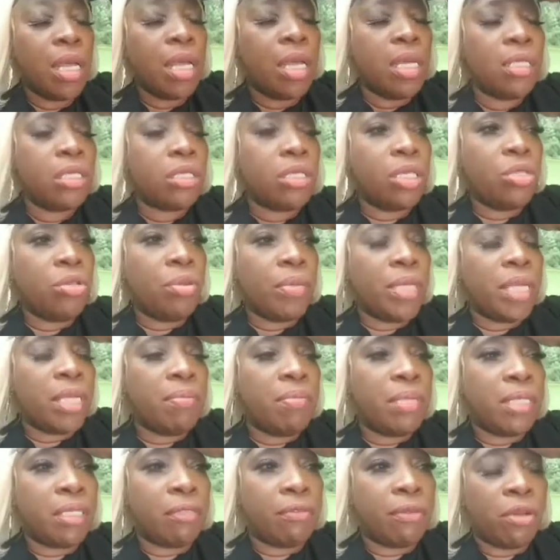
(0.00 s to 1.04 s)
So I've been in the
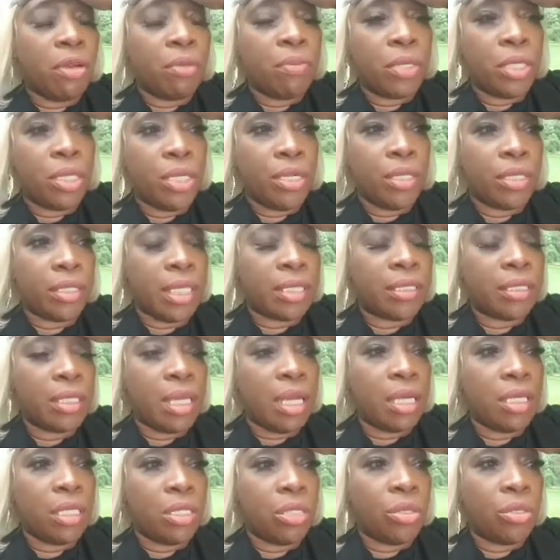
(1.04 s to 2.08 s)
business for a couple of years. I
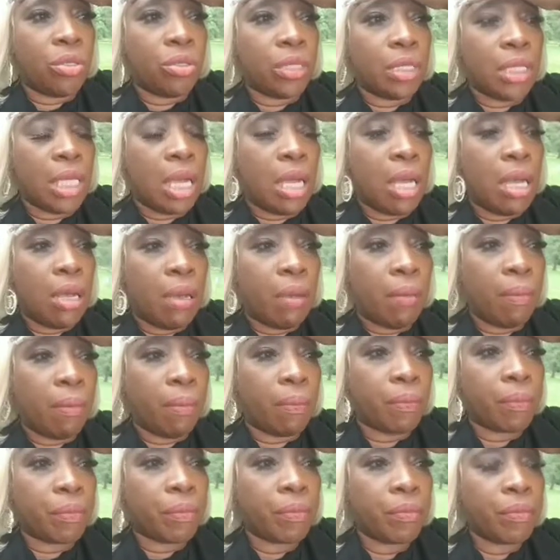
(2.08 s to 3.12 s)
started out
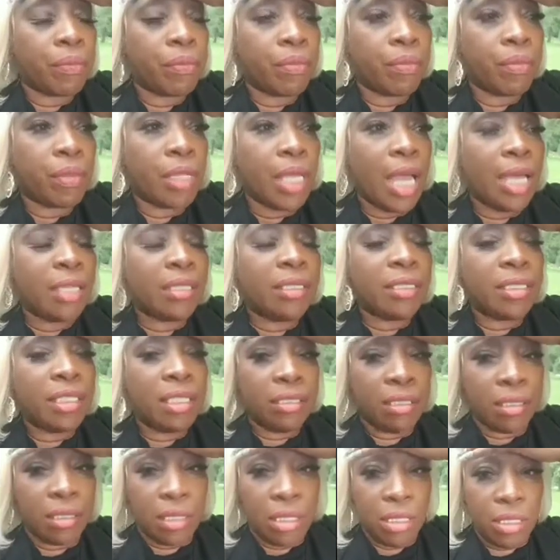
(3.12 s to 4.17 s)
at
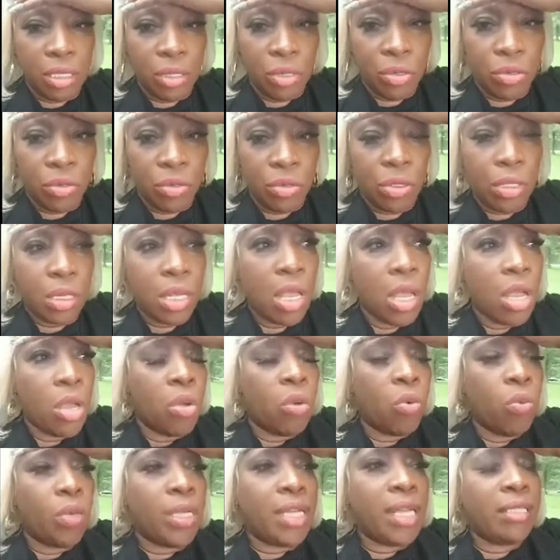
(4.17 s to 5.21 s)
16-year-old.
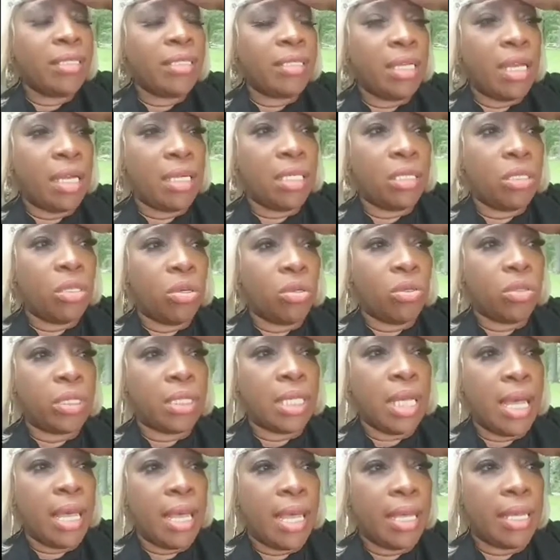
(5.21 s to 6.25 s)
When I started out,
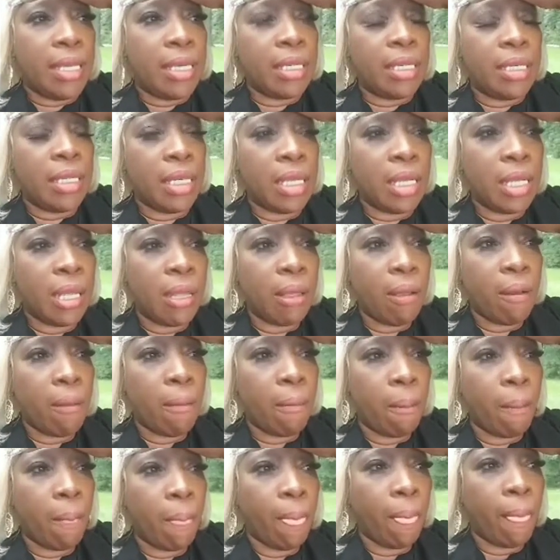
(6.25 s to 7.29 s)
I
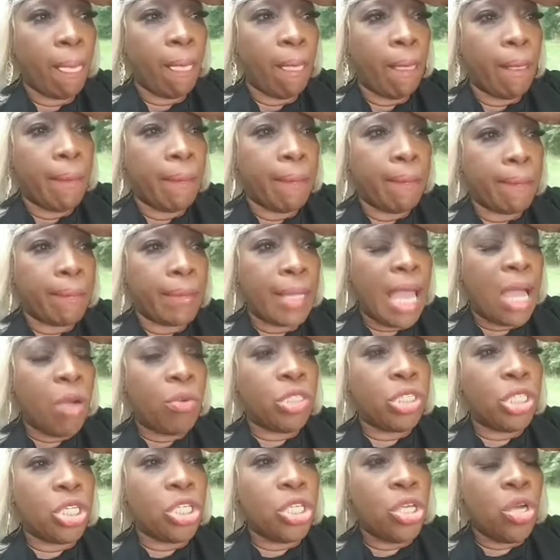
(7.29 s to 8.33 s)

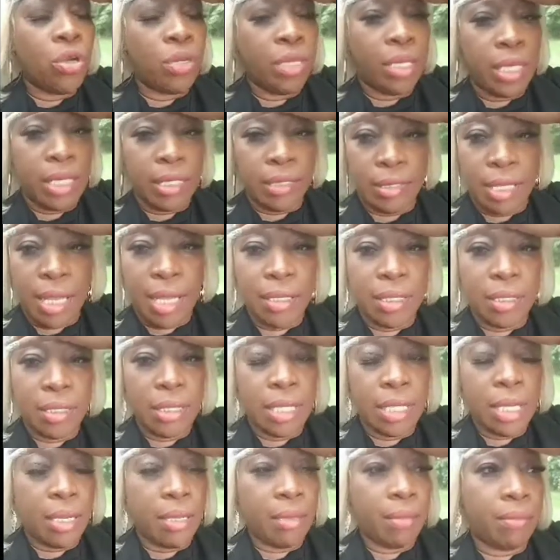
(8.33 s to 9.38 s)
was the youngest at the
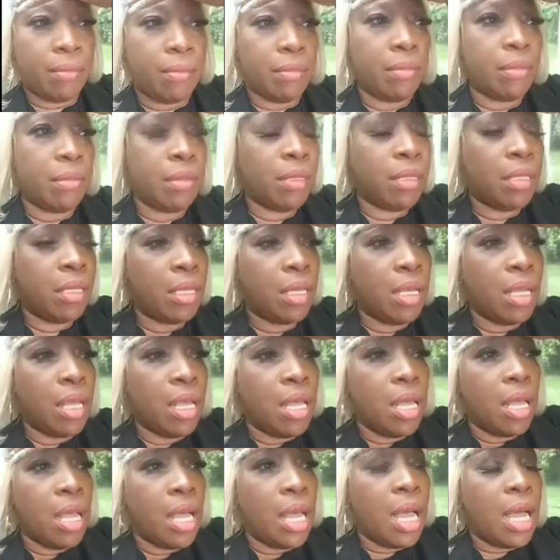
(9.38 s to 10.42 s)
time.
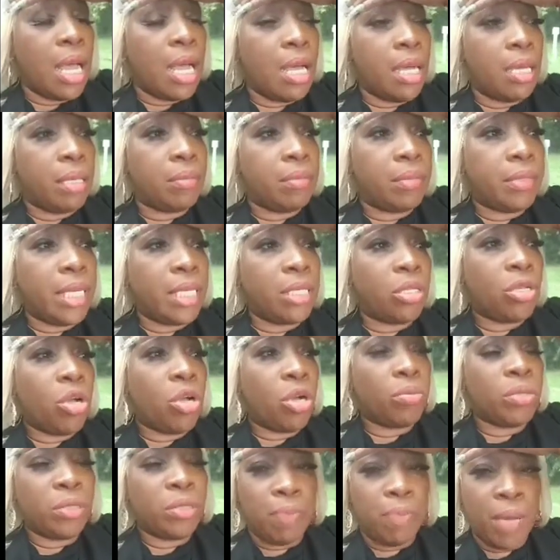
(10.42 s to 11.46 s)
Then
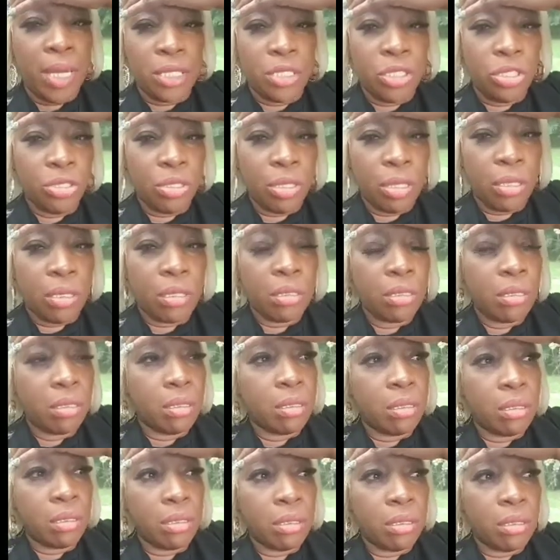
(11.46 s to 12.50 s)
comes Patra.
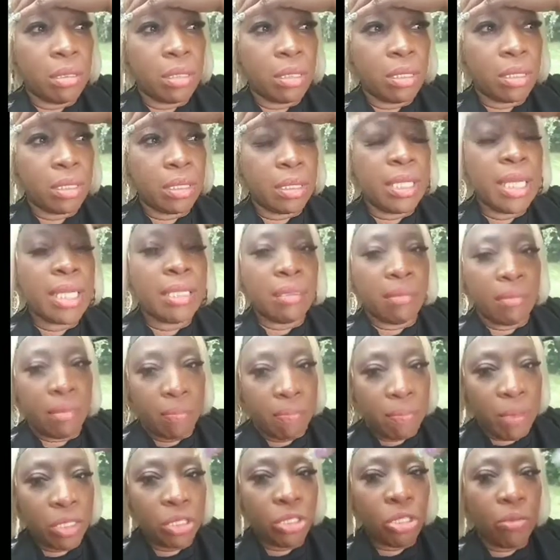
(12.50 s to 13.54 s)
Then
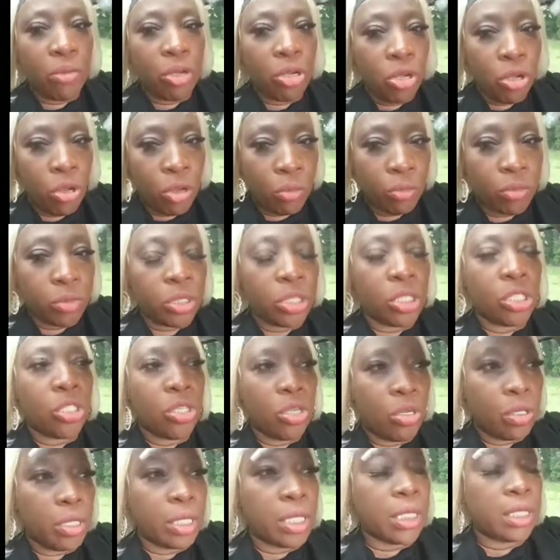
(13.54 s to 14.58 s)
Patra becomes the
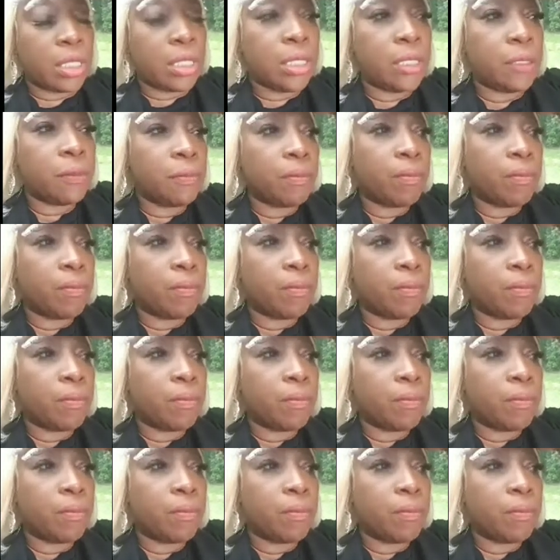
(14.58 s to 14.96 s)
youngest.